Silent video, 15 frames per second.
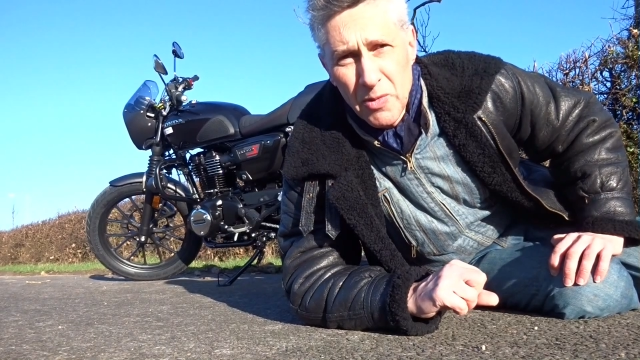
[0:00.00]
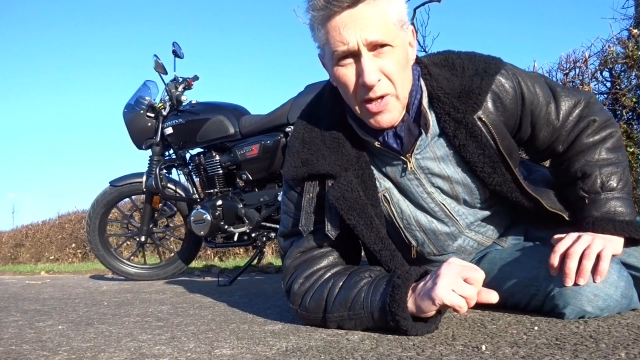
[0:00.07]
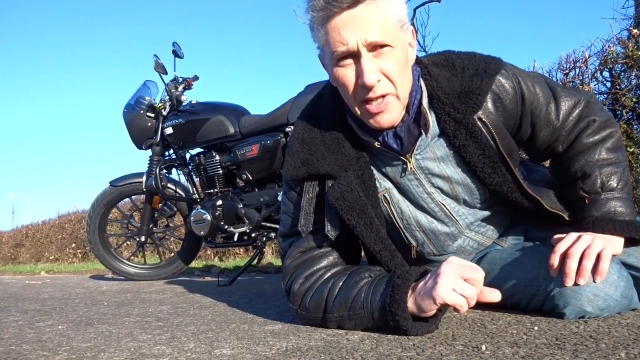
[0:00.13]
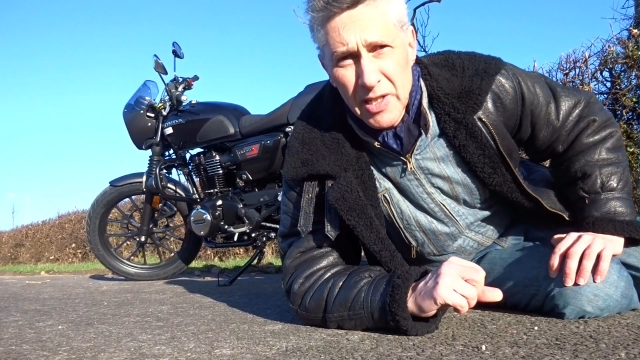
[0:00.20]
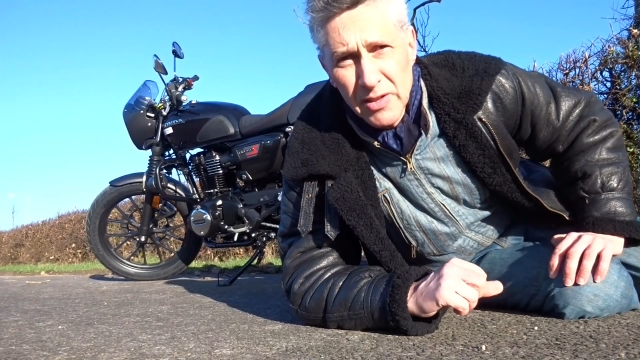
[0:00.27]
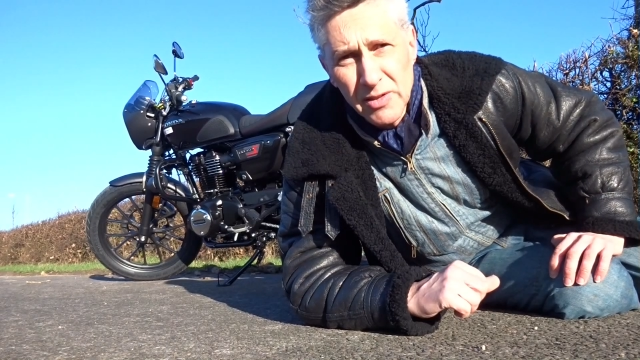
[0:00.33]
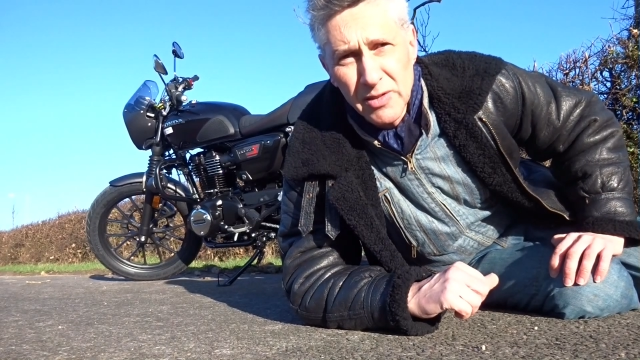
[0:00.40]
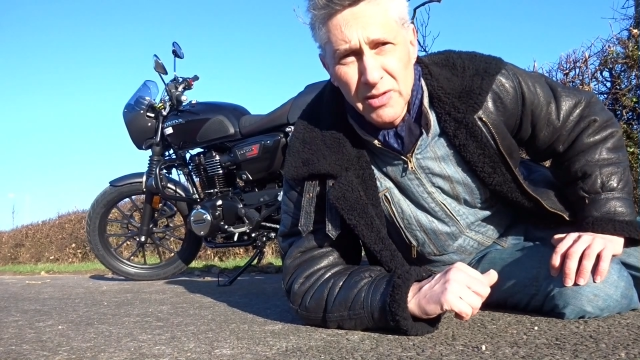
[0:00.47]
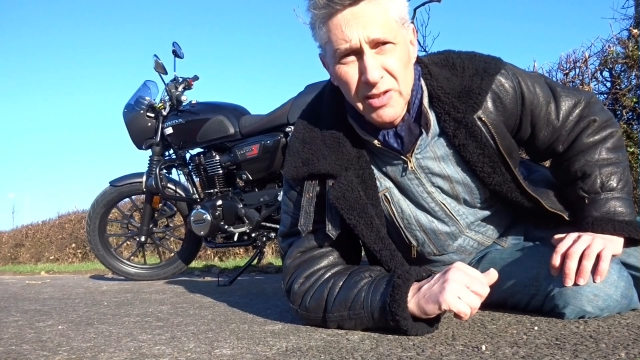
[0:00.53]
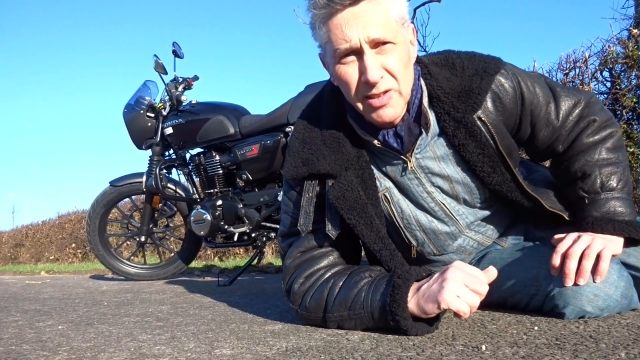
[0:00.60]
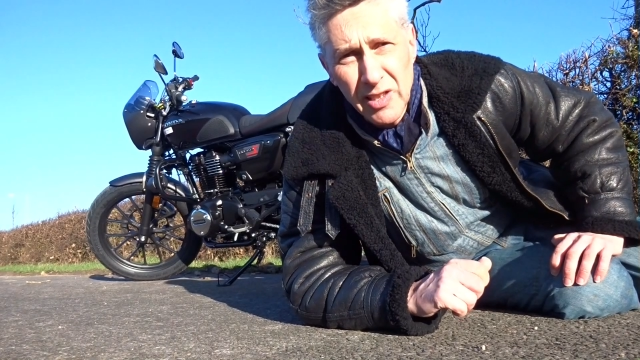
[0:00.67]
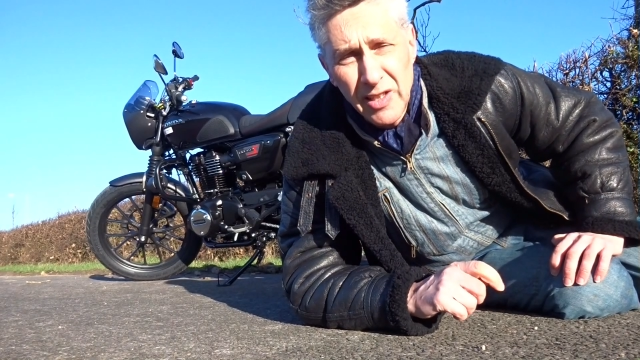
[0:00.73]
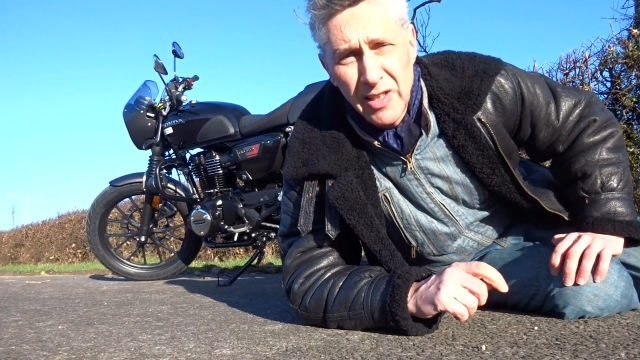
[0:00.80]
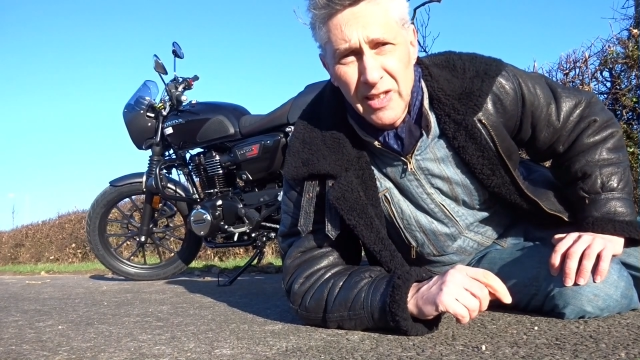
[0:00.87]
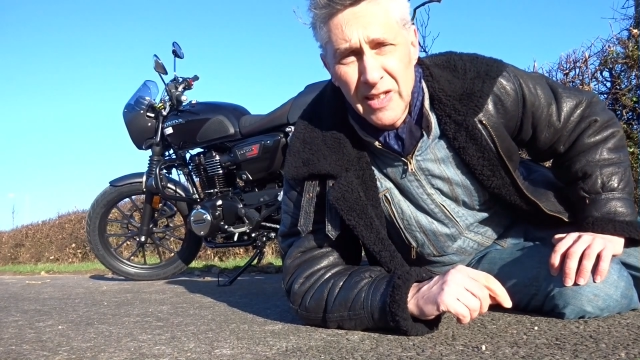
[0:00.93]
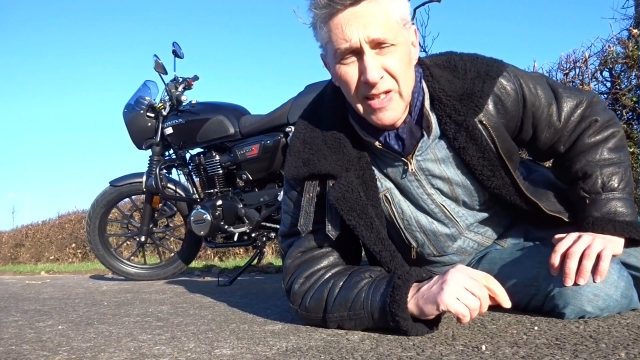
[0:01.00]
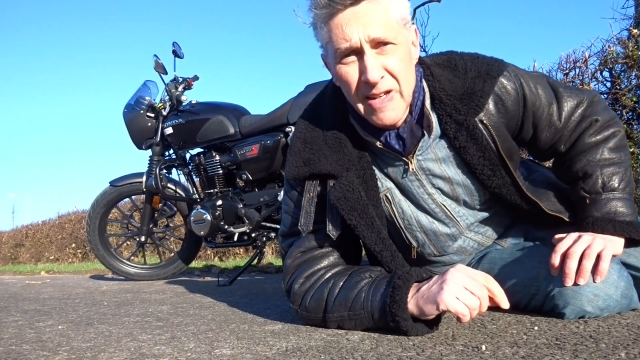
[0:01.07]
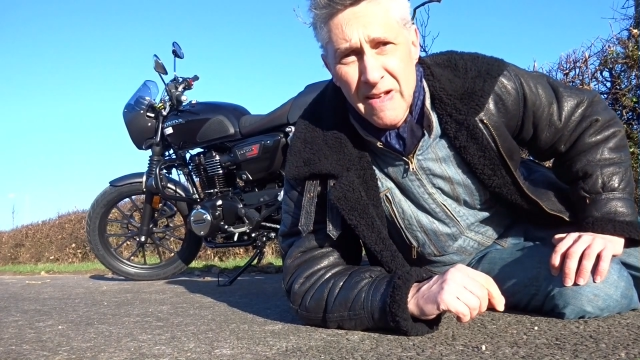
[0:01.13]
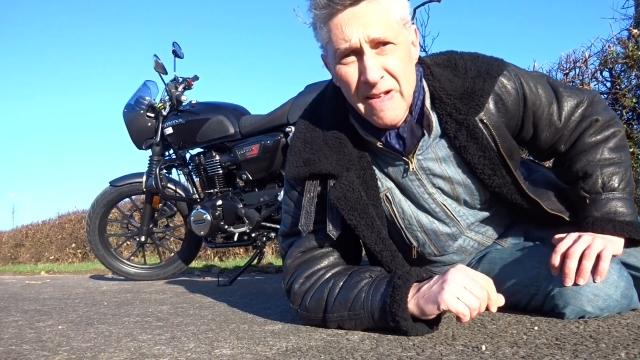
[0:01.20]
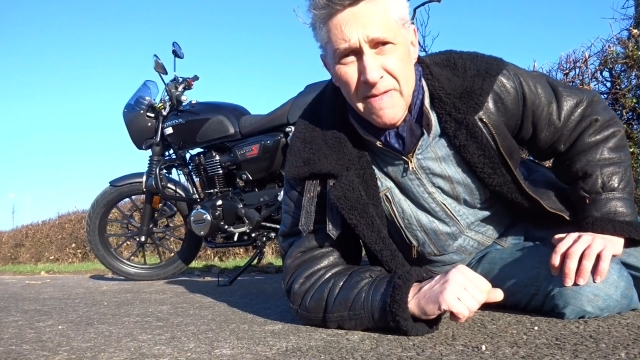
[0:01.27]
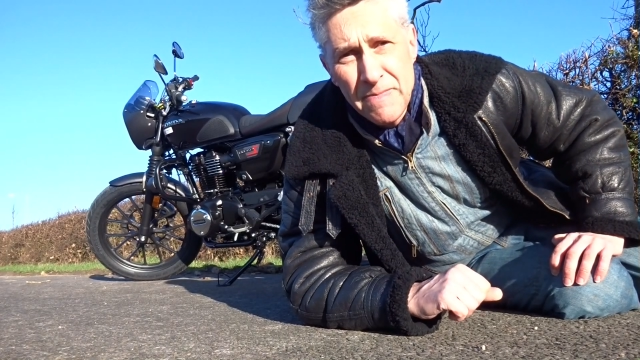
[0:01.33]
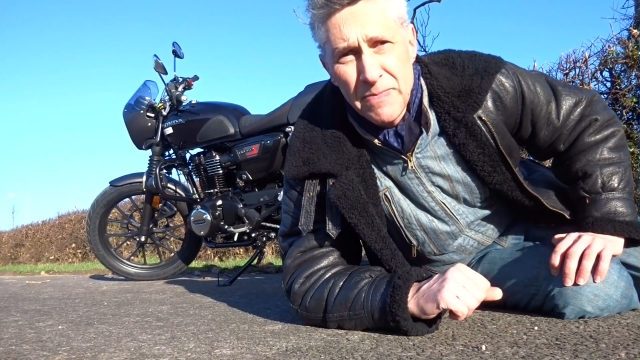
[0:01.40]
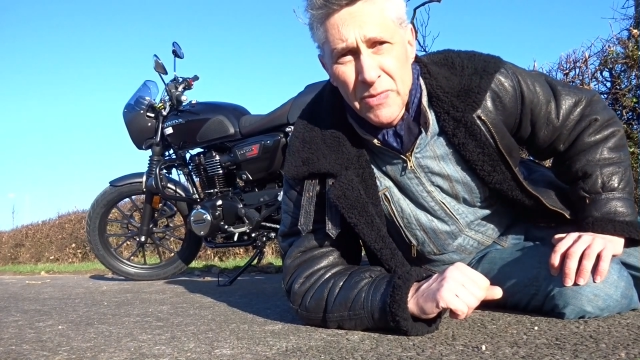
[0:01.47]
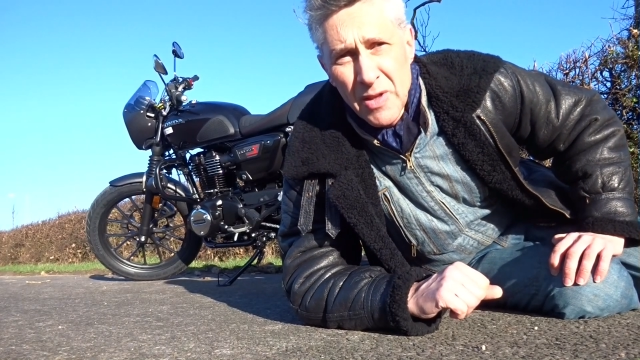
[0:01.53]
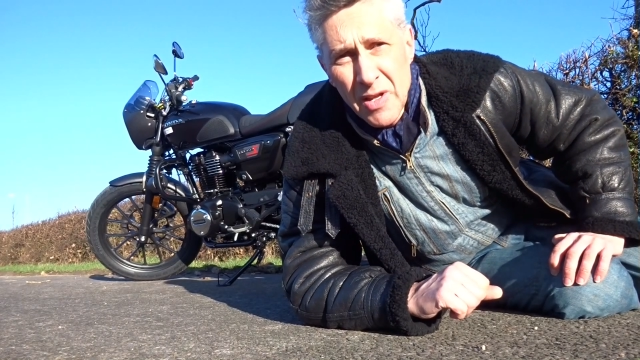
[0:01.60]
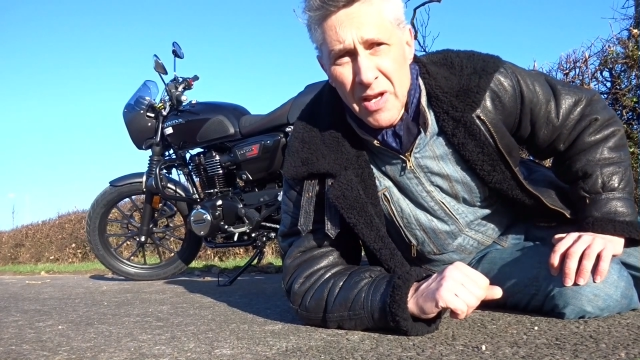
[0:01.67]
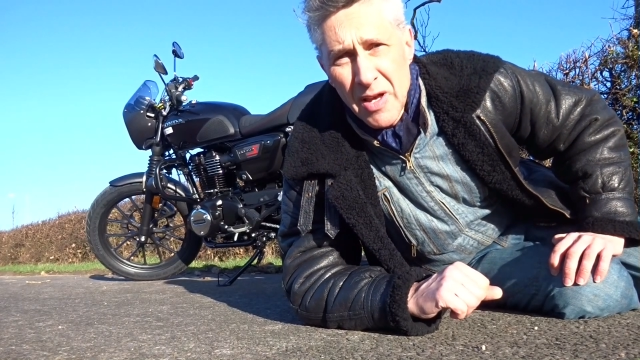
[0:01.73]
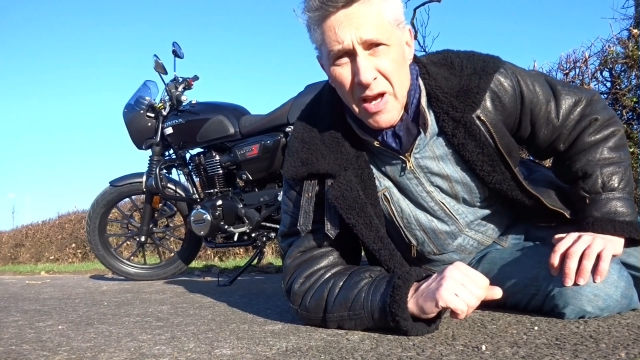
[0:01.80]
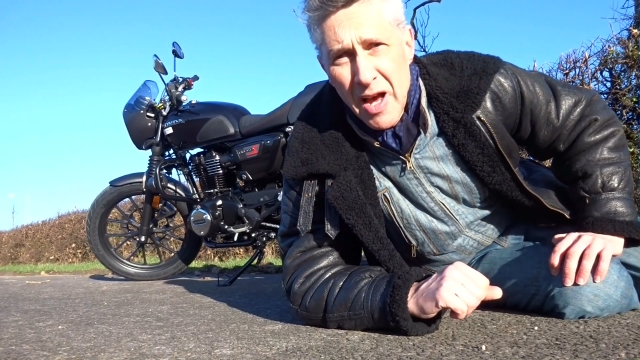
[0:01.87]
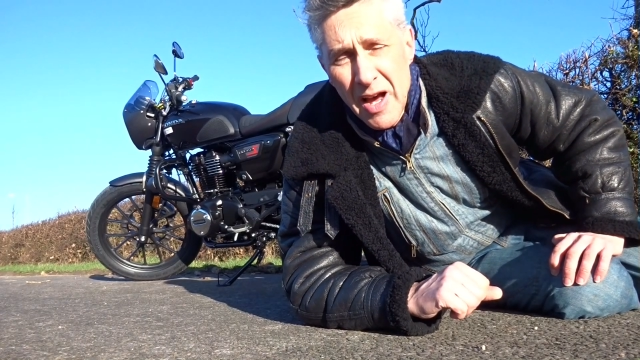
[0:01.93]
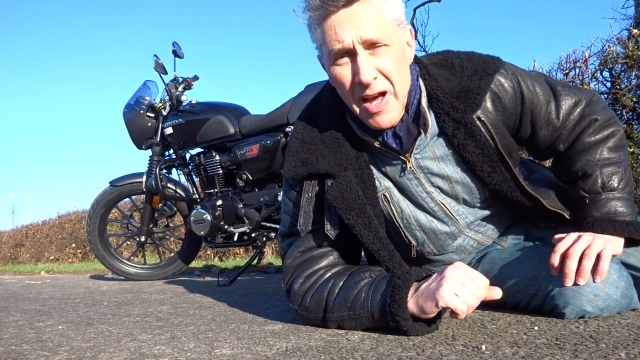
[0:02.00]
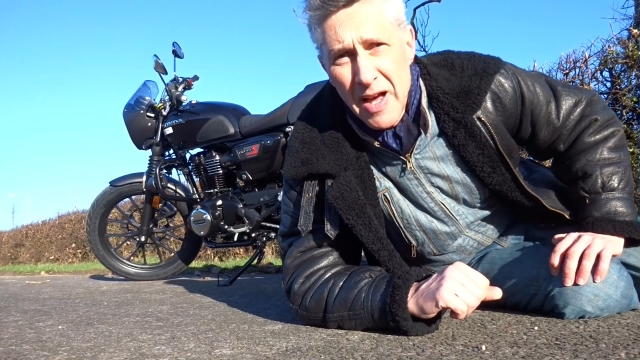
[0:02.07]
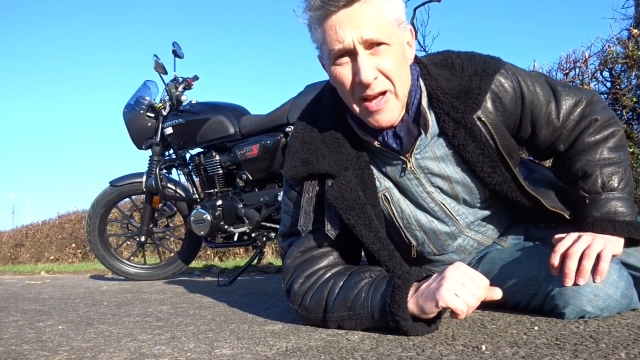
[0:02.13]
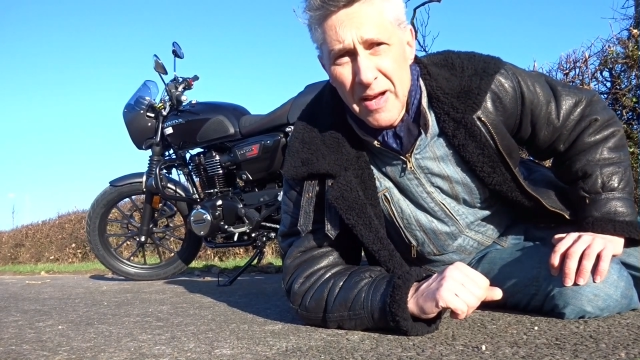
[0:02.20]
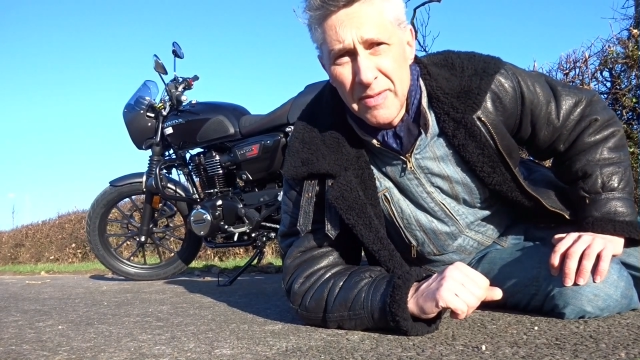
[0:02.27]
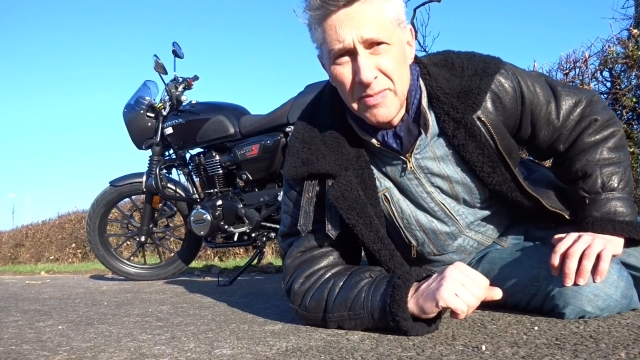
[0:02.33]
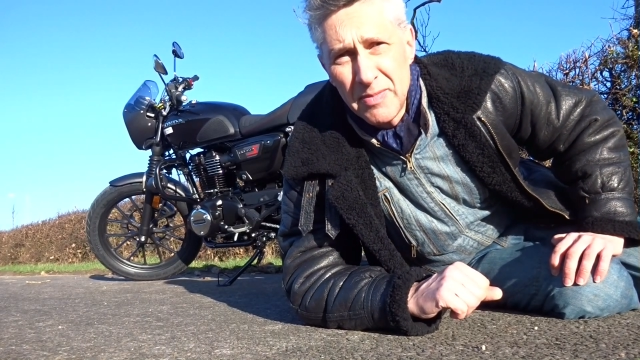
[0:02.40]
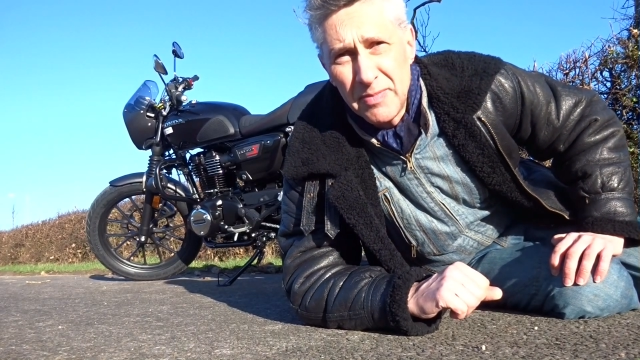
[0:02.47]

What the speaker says: wheels, but